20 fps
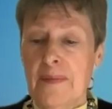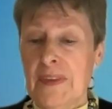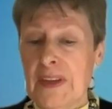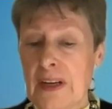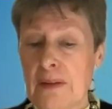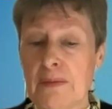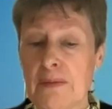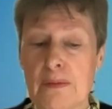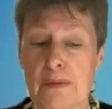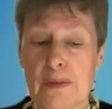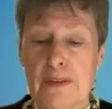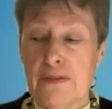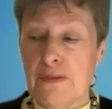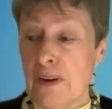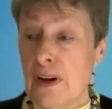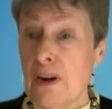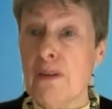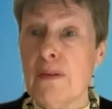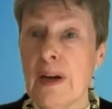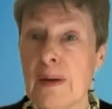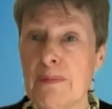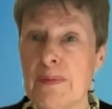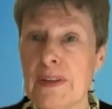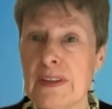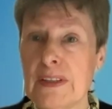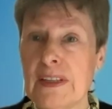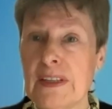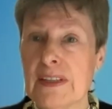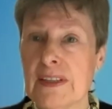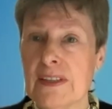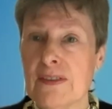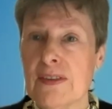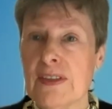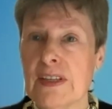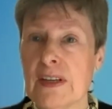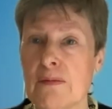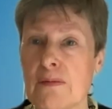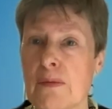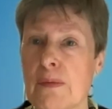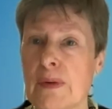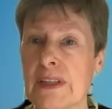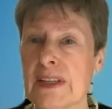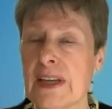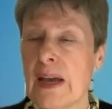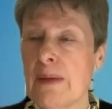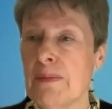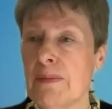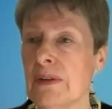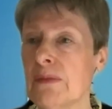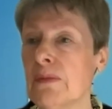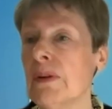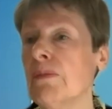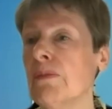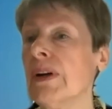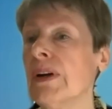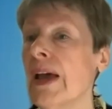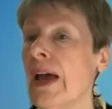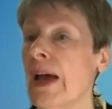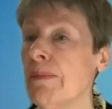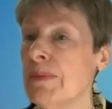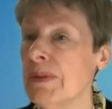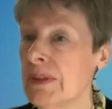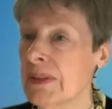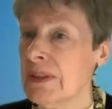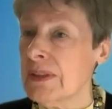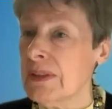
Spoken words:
and we would follow up on this and so say, well, what's happened? Well, what happened